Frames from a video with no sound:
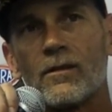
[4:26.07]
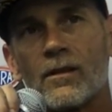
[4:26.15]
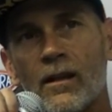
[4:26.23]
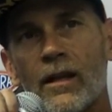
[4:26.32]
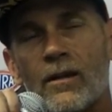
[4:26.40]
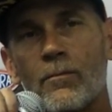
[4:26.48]

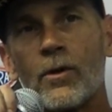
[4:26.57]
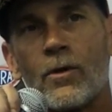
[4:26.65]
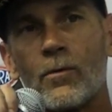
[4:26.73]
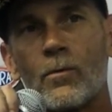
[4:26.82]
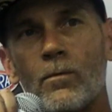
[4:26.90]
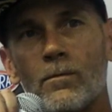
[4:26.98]
let him
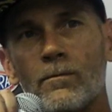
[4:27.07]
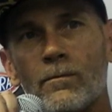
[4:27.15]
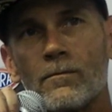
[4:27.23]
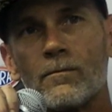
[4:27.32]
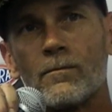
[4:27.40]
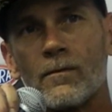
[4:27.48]
know
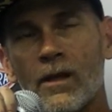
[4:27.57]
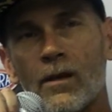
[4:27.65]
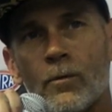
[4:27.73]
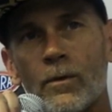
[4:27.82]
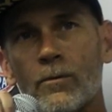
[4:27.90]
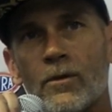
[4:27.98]
that
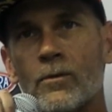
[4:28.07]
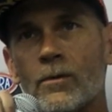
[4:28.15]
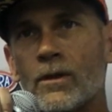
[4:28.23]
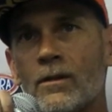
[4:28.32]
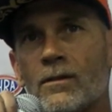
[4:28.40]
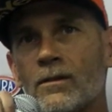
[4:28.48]
we were
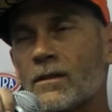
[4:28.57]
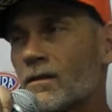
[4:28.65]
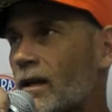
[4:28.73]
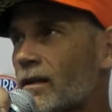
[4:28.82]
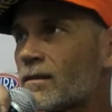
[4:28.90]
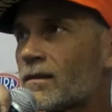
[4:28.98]
doing good. Because
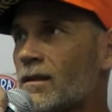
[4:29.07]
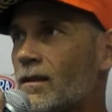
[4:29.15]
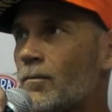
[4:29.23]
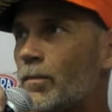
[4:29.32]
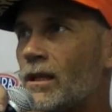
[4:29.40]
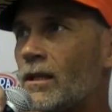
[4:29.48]
like I said
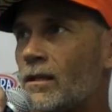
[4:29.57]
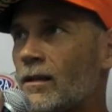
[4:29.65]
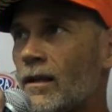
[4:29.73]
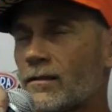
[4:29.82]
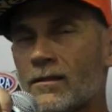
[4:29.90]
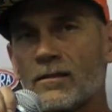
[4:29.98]
at the beginning,
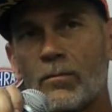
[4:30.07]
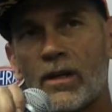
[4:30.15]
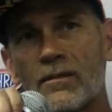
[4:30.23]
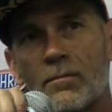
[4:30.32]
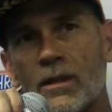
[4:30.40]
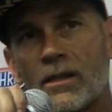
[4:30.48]
that's his
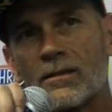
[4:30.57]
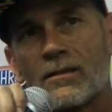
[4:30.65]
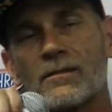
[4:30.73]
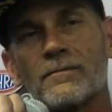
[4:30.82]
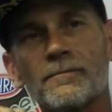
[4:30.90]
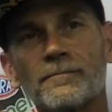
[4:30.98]
best medicine.